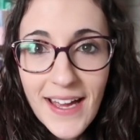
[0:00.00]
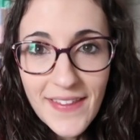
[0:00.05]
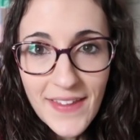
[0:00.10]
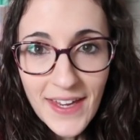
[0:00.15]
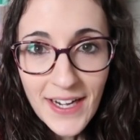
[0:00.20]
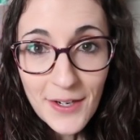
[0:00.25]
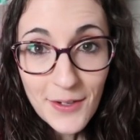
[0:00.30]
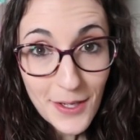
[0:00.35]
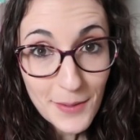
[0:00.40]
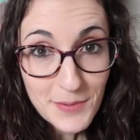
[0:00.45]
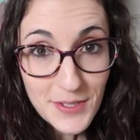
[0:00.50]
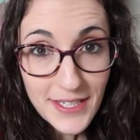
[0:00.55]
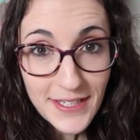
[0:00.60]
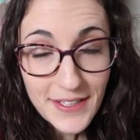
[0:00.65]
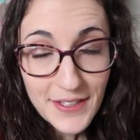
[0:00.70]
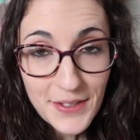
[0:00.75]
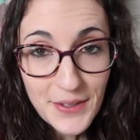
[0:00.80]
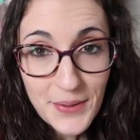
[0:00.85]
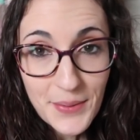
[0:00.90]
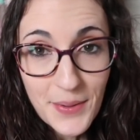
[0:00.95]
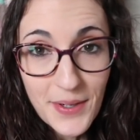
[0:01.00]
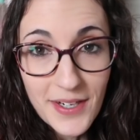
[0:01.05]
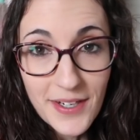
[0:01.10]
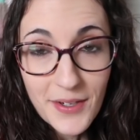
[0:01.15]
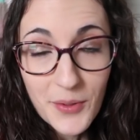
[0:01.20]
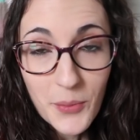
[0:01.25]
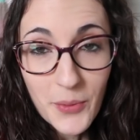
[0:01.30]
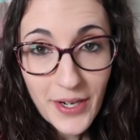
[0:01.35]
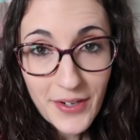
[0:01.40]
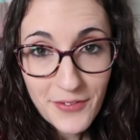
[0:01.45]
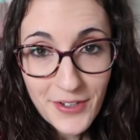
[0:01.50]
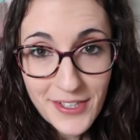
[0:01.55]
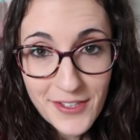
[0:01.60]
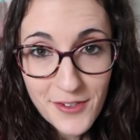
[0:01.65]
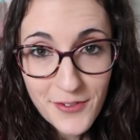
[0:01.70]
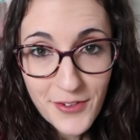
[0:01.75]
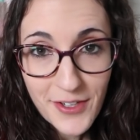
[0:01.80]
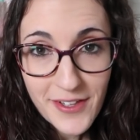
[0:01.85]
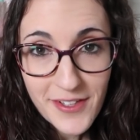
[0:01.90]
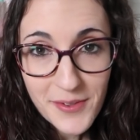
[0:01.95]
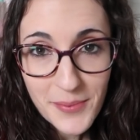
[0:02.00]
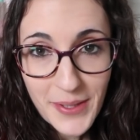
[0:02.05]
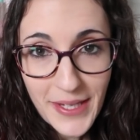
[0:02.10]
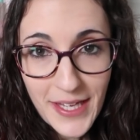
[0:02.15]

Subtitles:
and then I'll update you on what I've read so far this